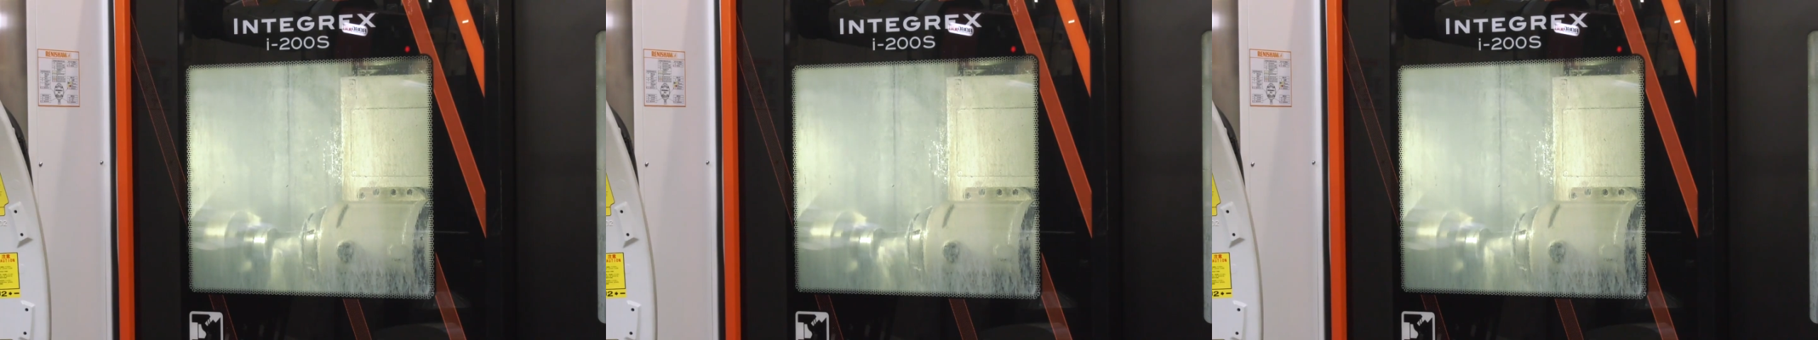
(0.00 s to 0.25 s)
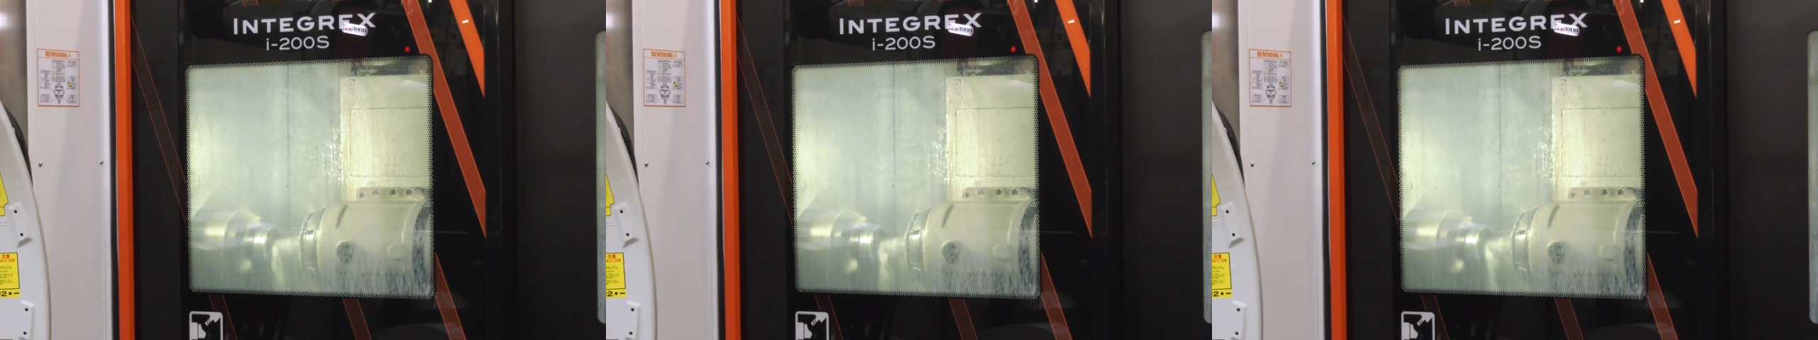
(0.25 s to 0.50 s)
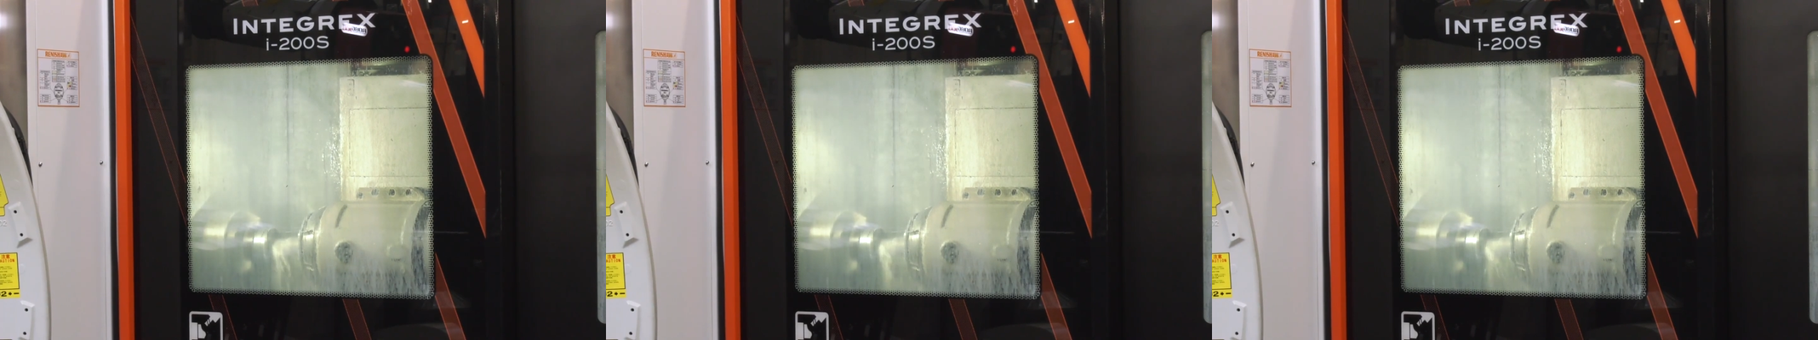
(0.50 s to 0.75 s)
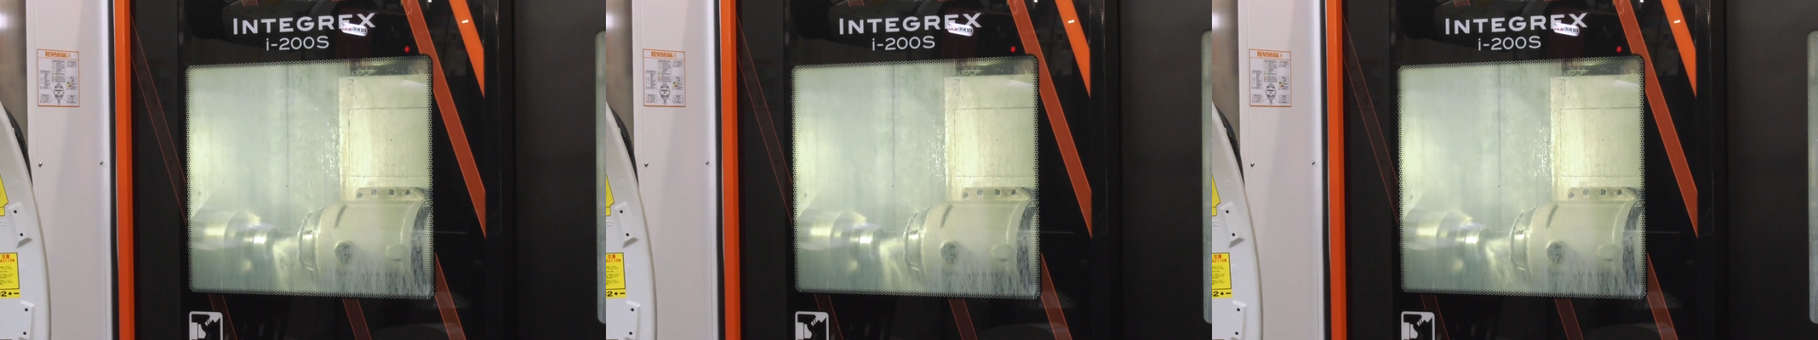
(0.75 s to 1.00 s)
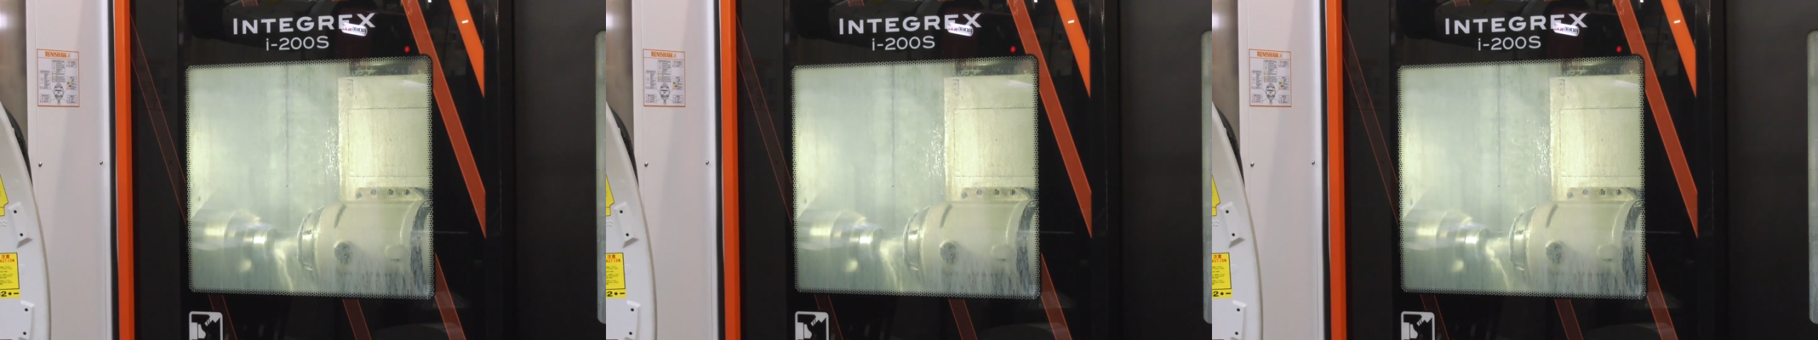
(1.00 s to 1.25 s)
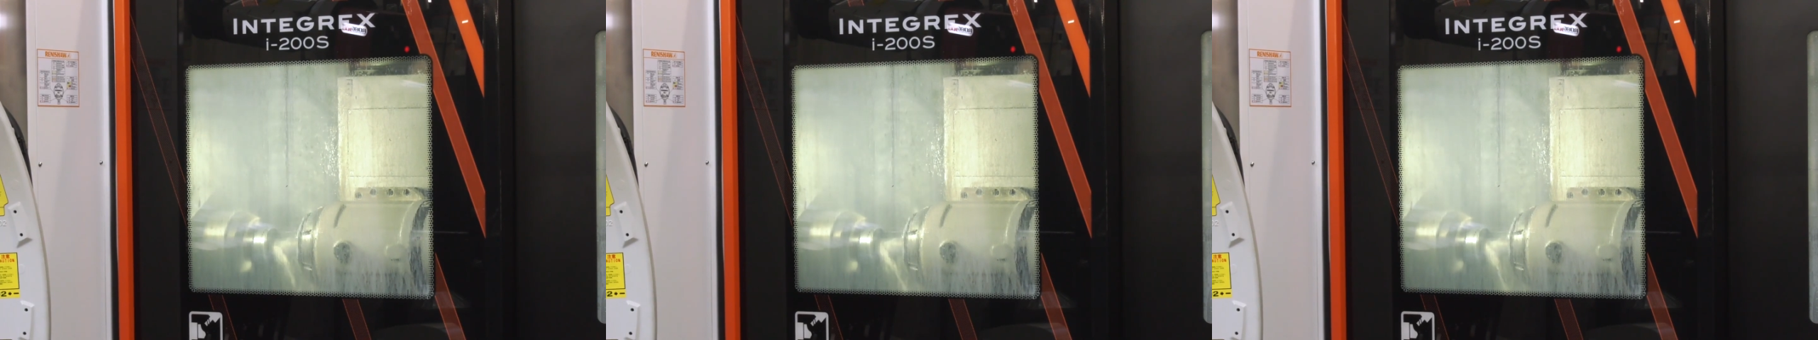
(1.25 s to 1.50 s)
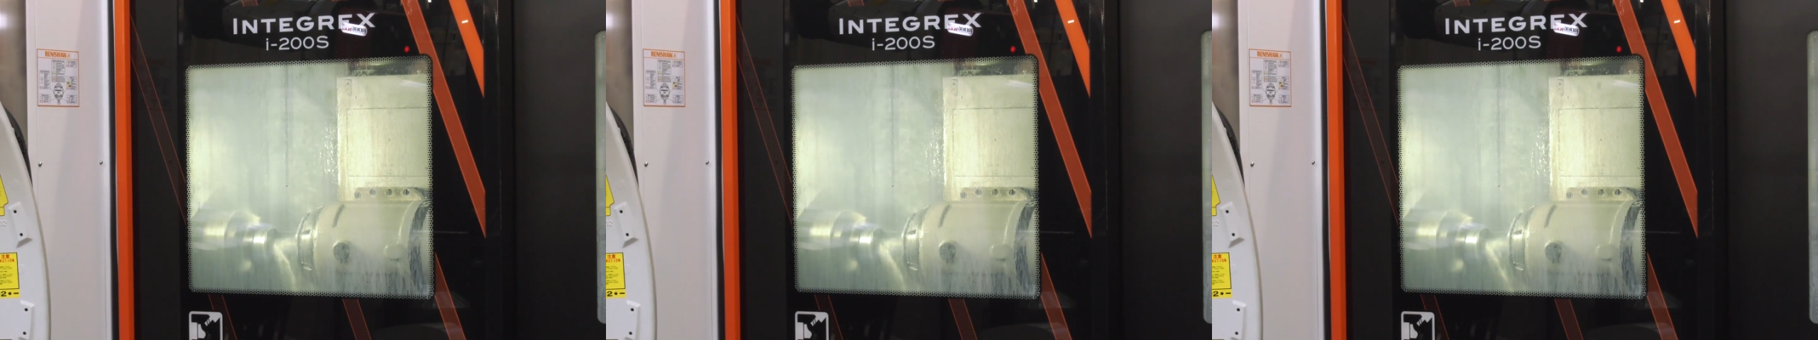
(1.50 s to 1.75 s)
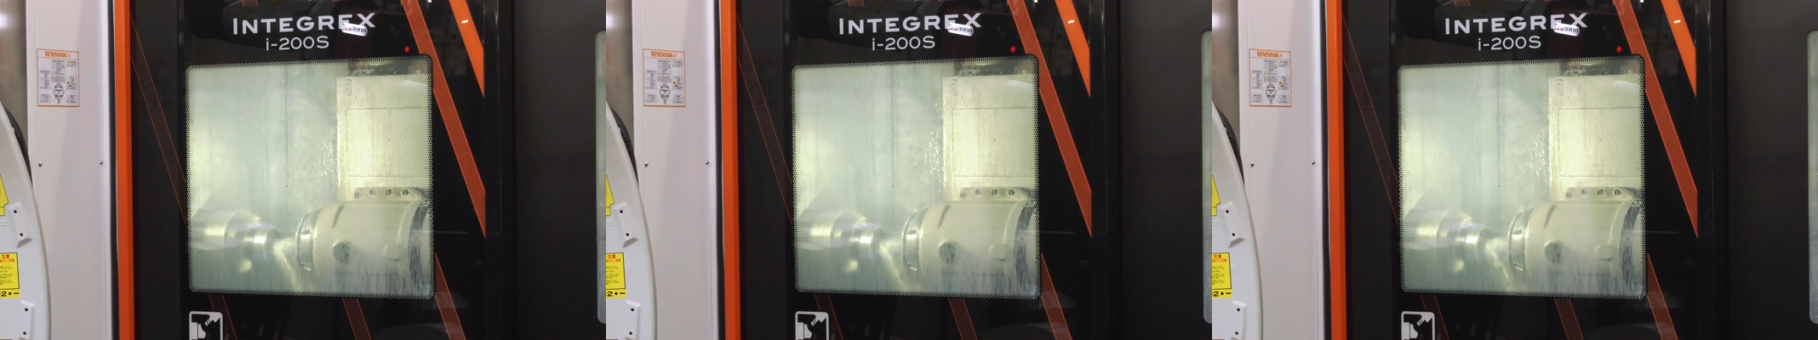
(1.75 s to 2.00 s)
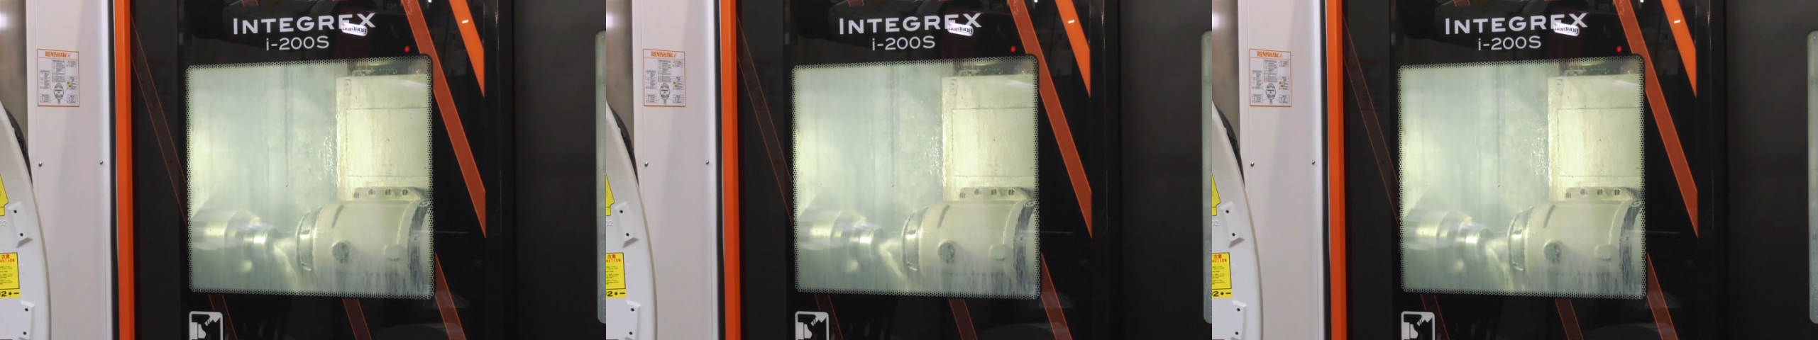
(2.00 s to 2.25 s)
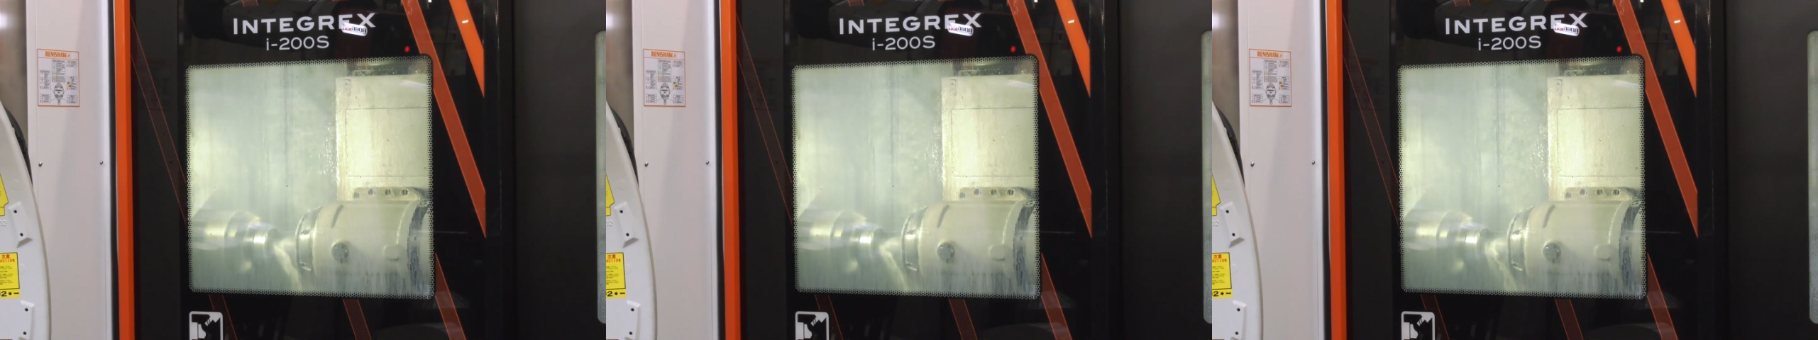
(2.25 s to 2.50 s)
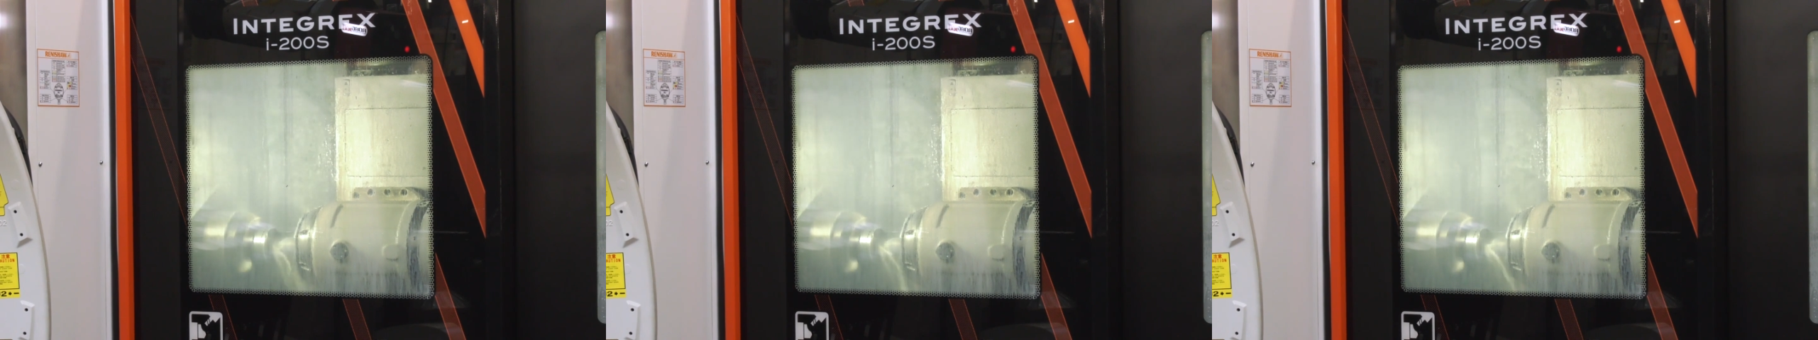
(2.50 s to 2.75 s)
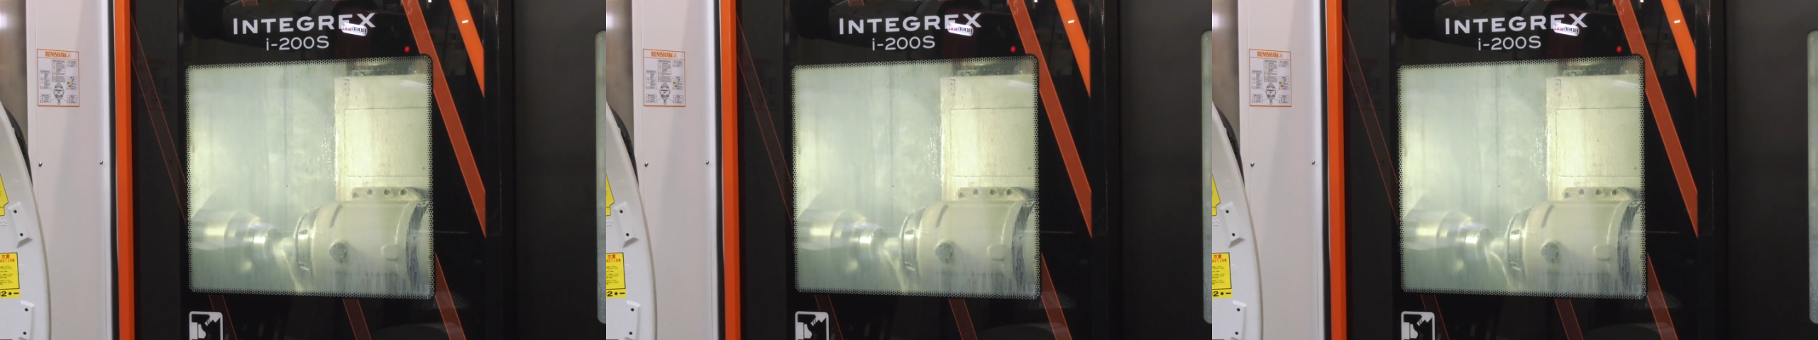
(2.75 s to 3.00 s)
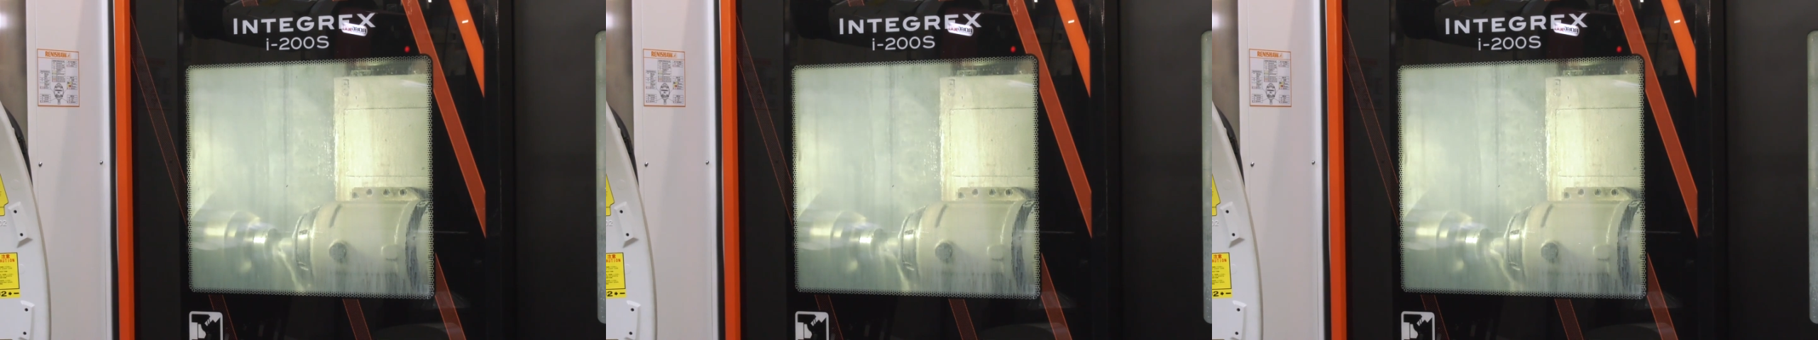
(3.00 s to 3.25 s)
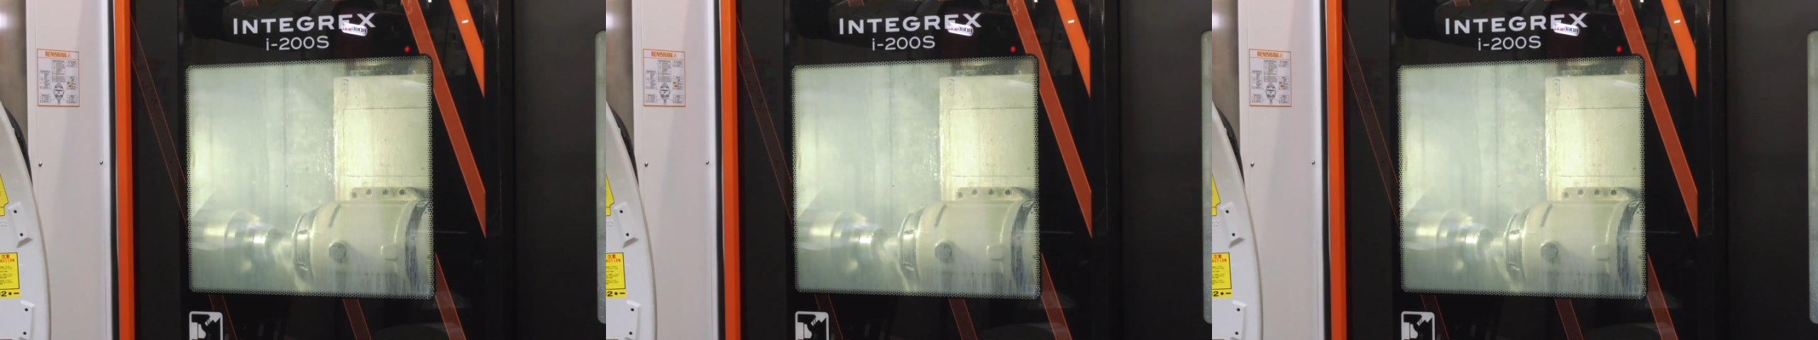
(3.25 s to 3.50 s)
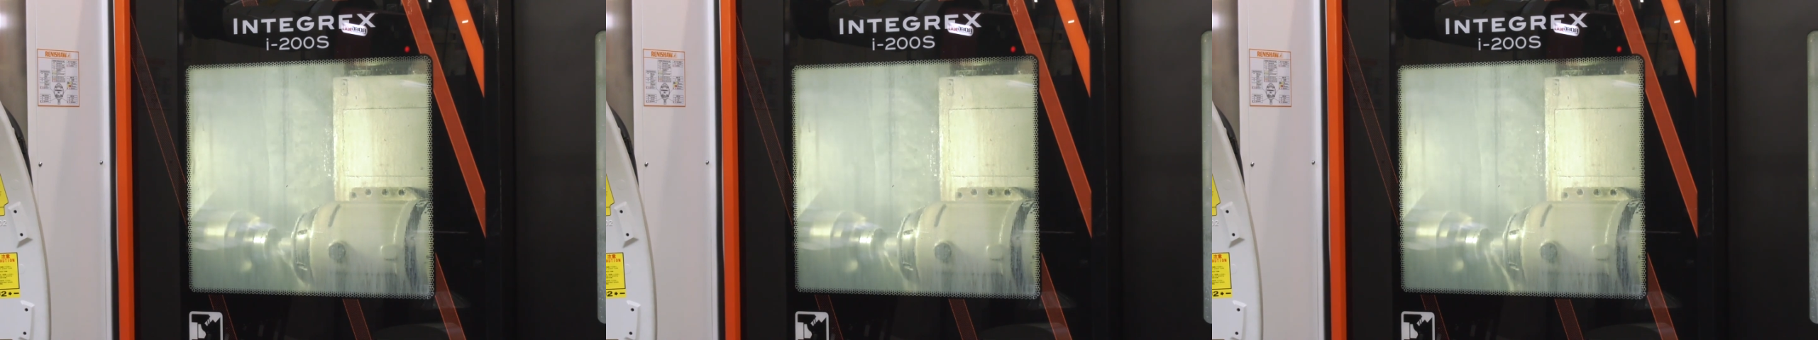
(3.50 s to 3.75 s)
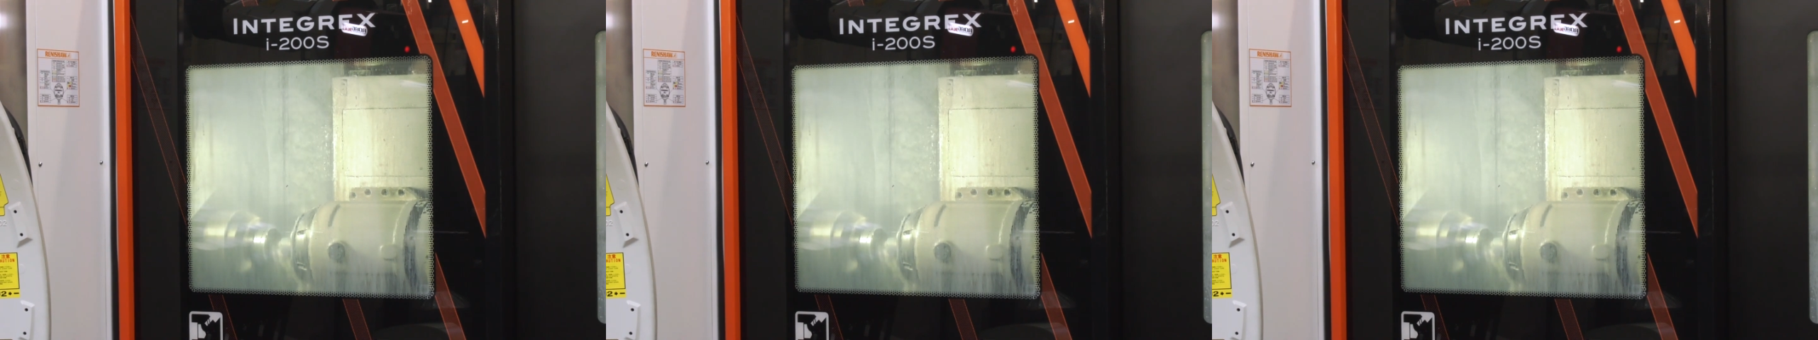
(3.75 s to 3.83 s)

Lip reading: No face is visible, so there are no lips to read.